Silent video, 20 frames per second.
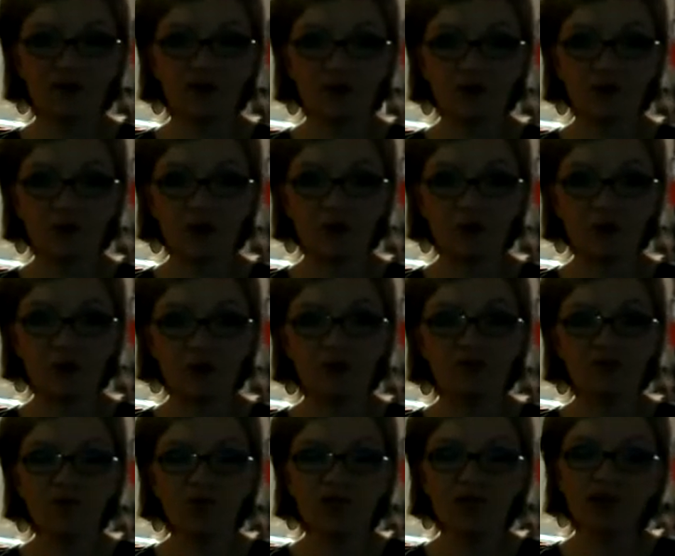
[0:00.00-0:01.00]
little thermal.
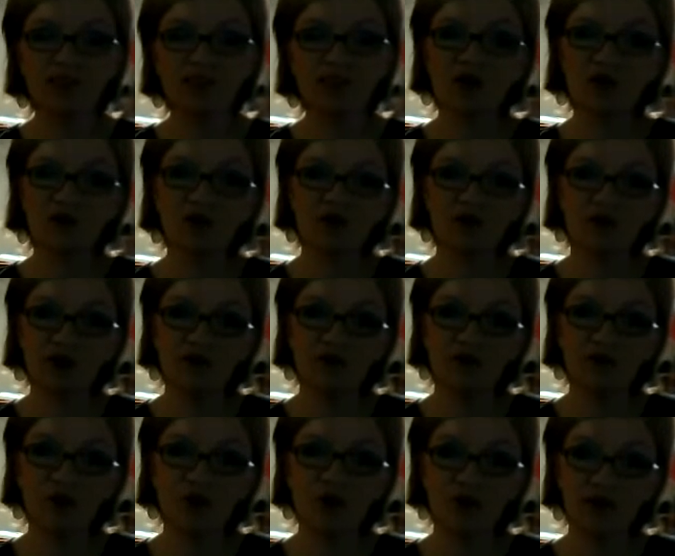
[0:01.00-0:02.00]
It's also great
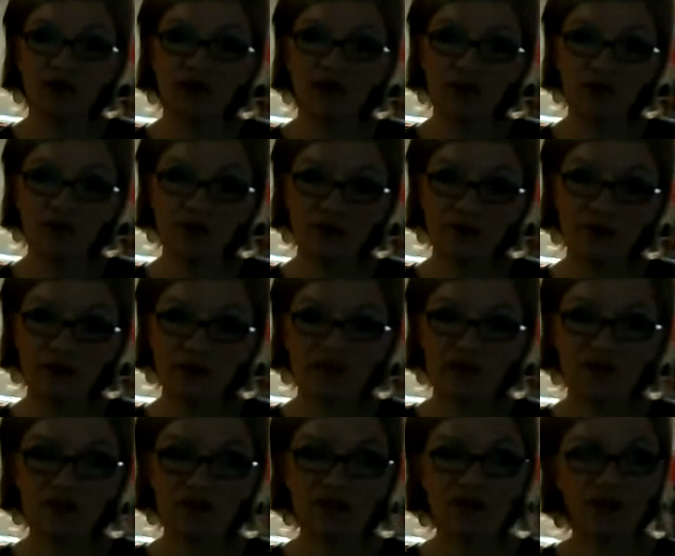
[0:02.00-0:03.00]
for holding
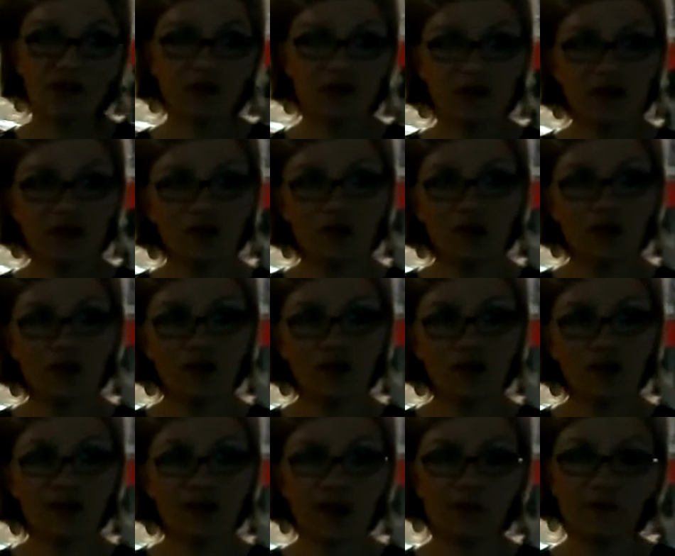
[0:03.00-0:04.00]
EpiPens. It's great for
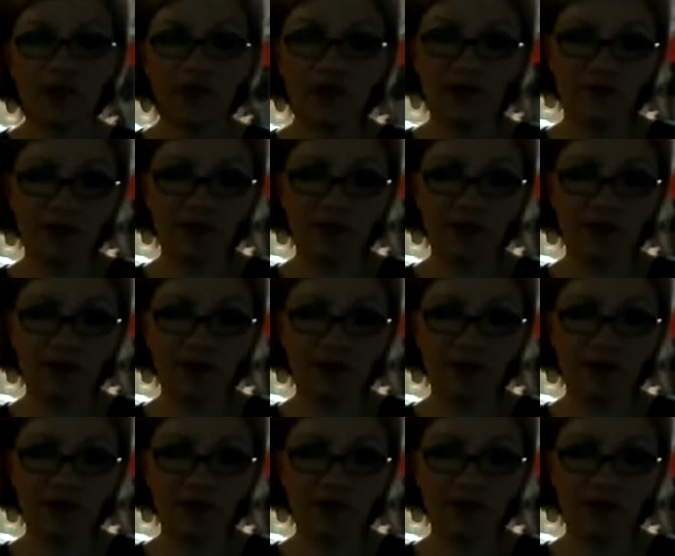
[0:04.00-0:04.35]
holding diabetic